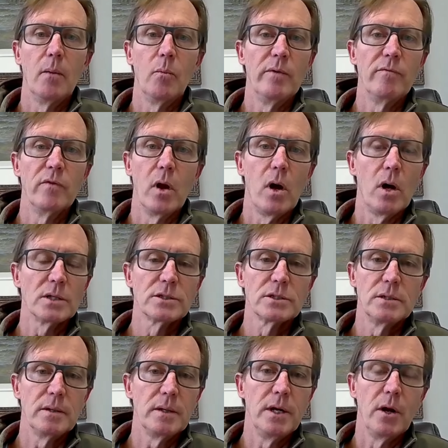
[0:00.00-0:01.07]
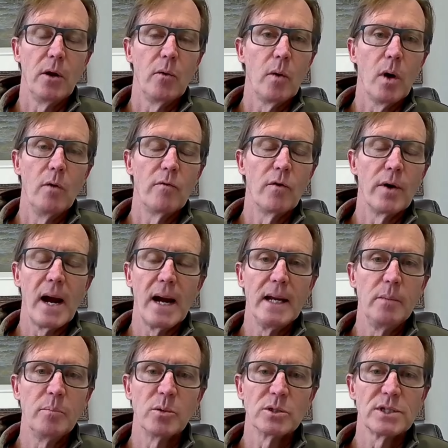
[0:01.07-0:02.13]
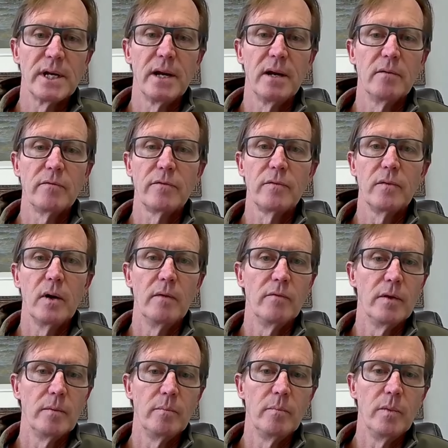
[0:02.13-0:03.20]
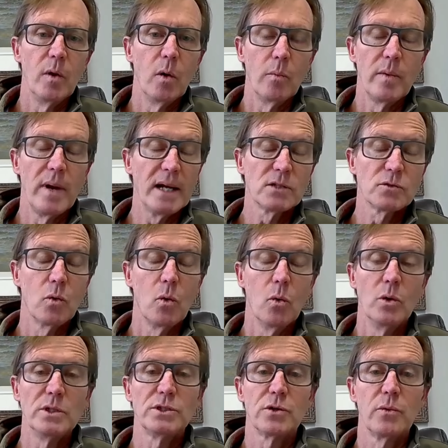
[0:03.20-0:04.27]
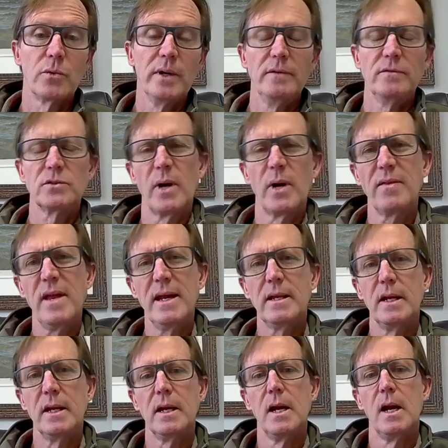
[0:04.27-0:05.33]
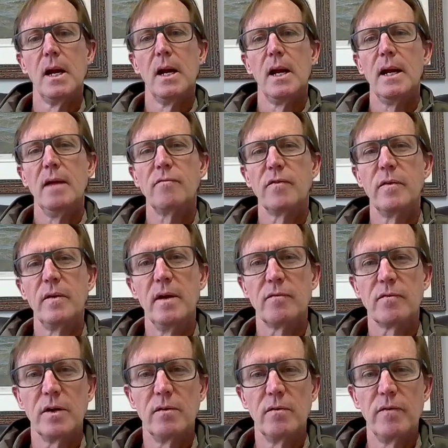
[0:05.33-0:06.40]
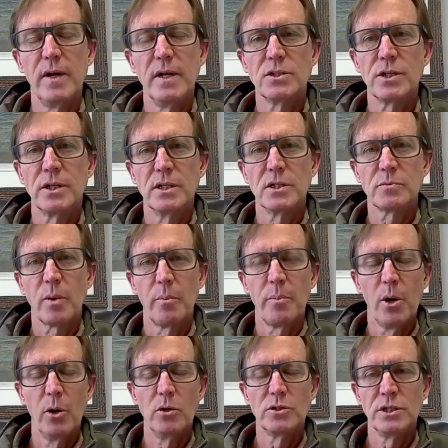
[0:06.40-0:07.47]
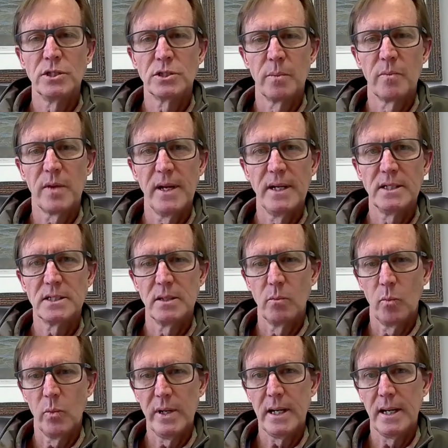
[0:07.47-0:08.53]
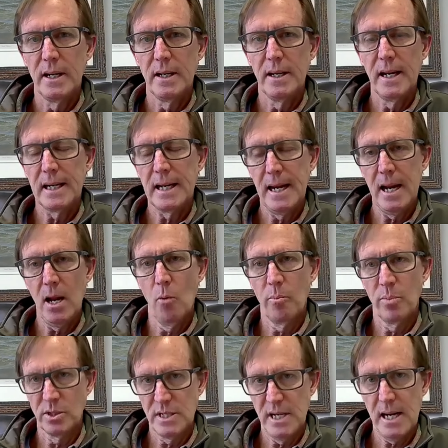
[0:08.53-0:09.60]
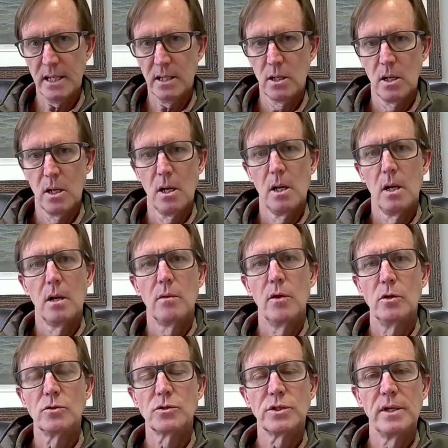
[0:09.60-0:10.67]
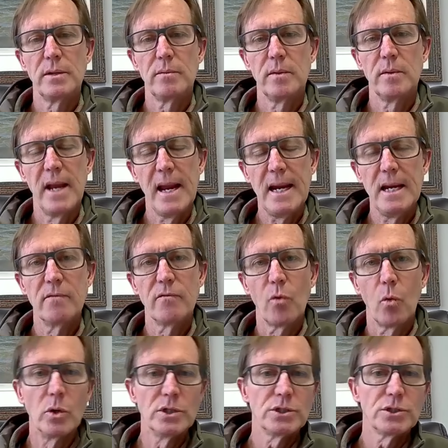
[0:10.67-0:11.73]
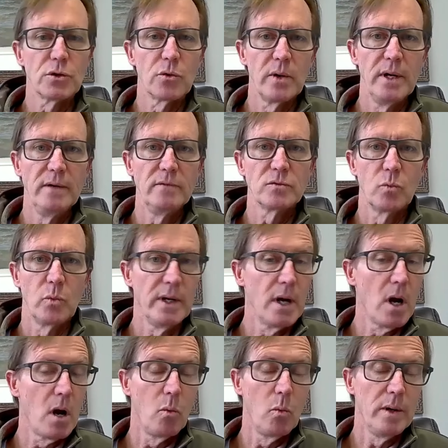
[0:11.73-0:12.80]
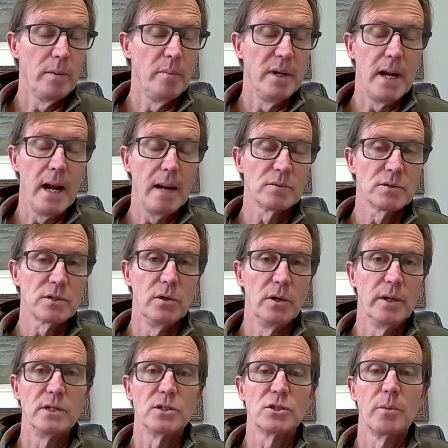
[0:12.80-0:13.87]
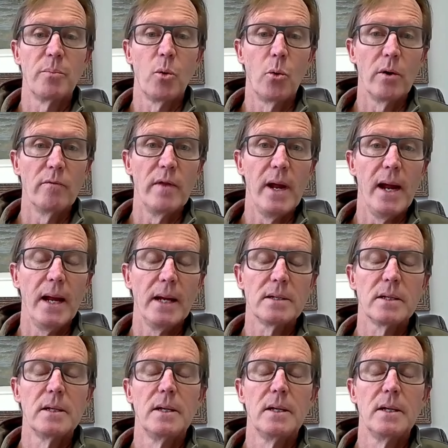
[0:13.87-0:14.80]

we've lost, over 90% of the natural oyster reef. So I think that if the division is proposing some things that can help protect those native oyster reefs, we'd be absolutely in support of that.